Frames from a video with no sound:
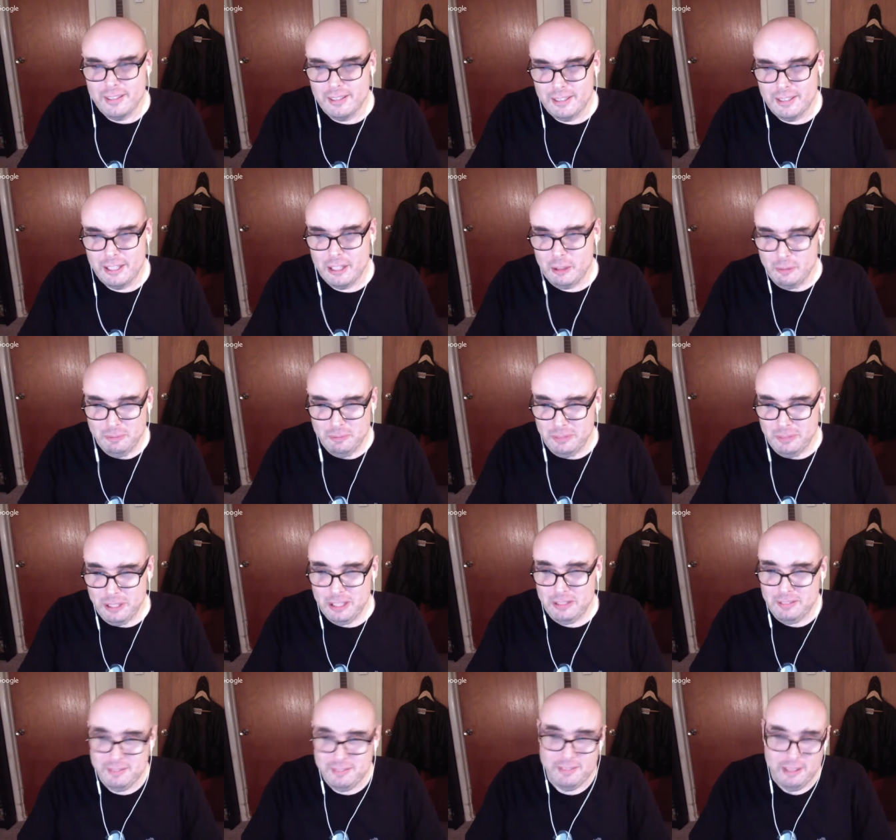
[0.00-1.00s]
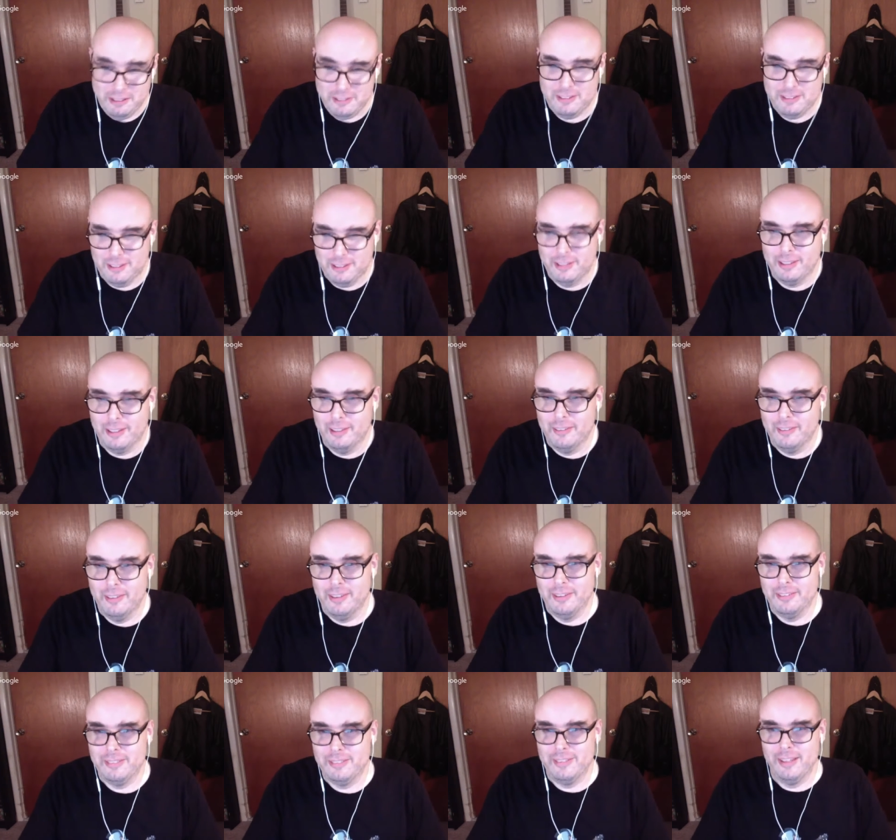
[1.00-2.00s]
He did sing on
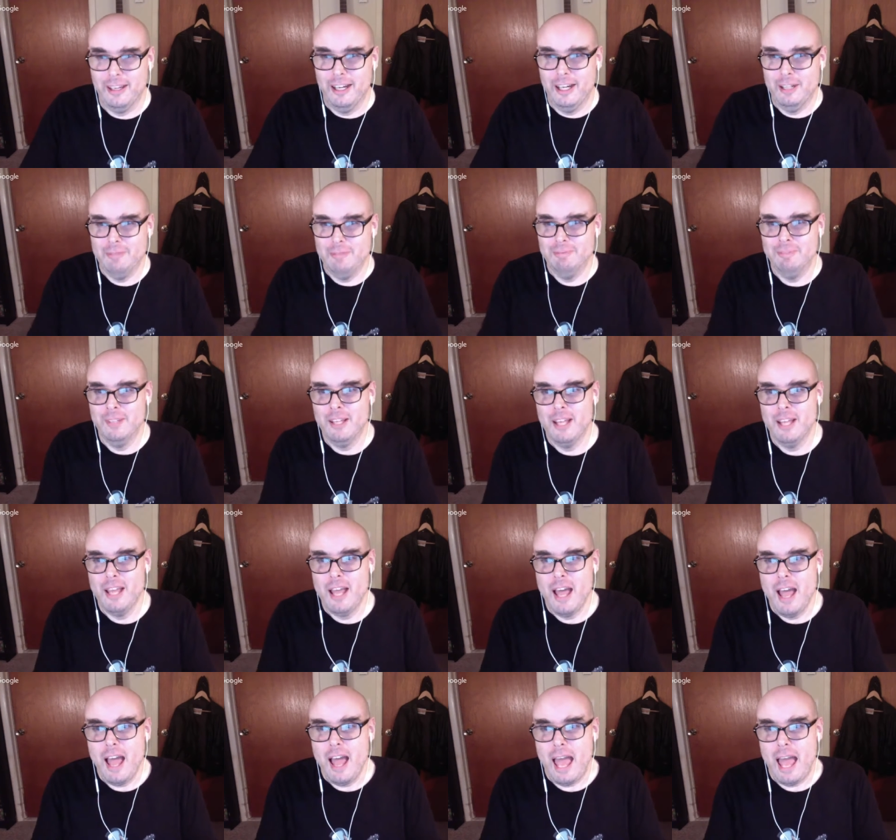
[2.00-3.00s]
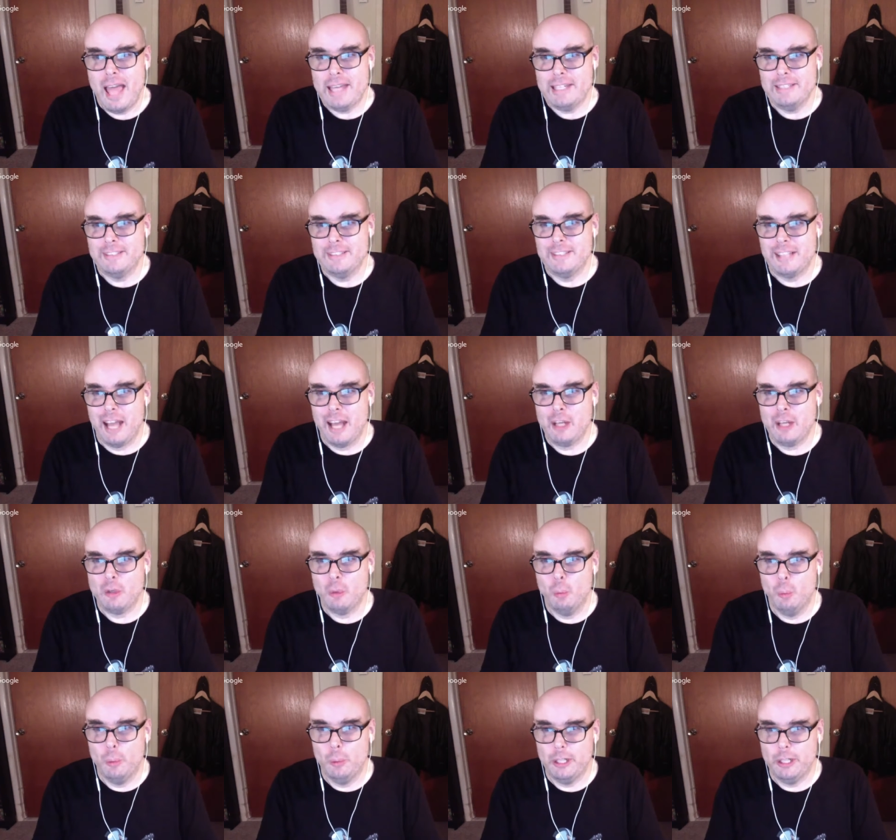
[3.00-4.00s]
this. And it's
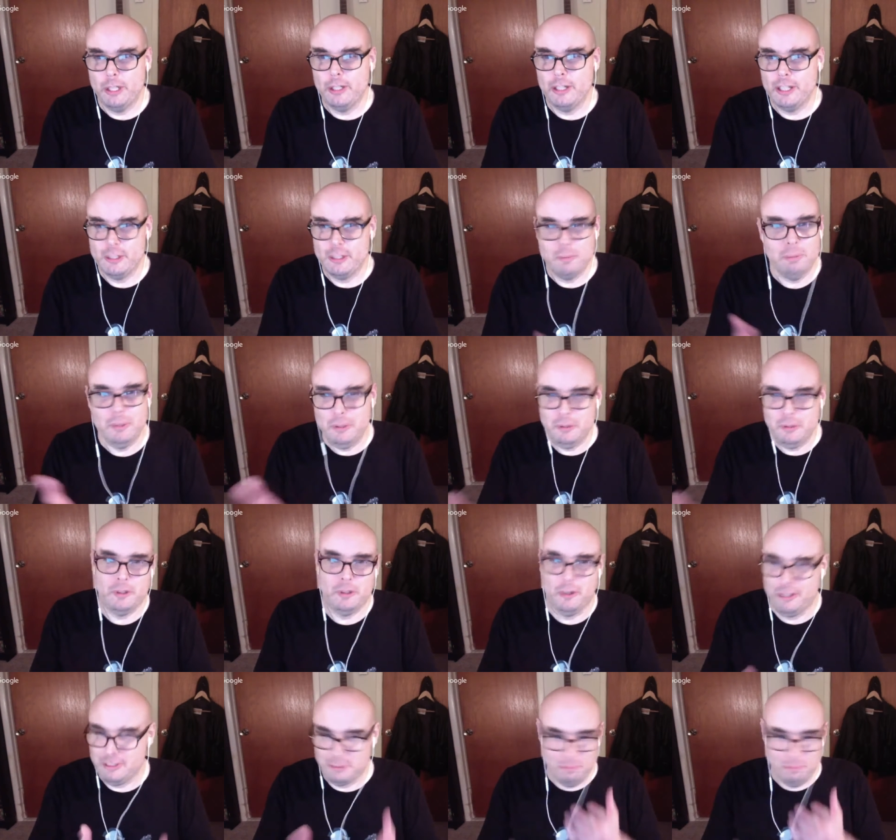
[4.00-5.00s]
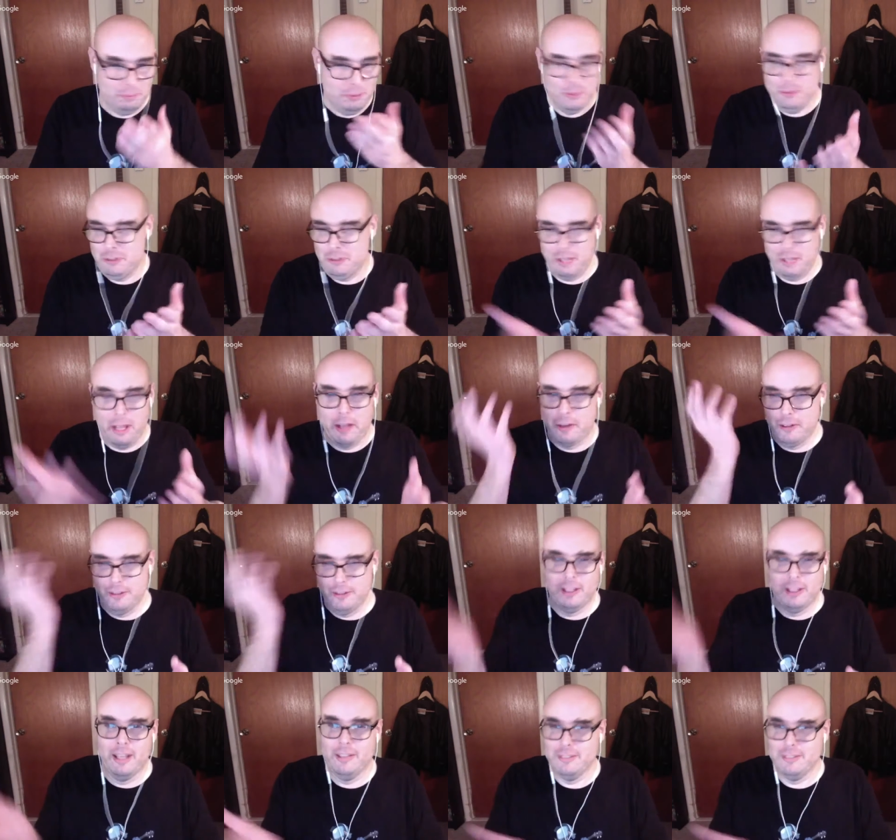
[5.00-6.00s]
a blues song. It's a blues standard,
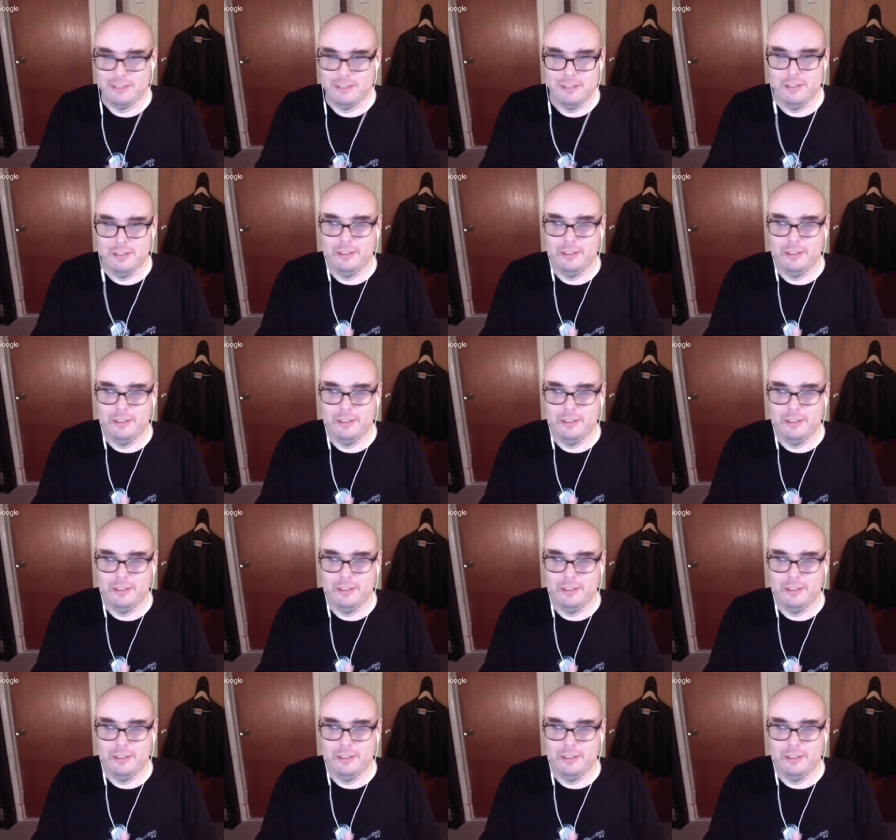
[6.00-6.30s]
Kansas City.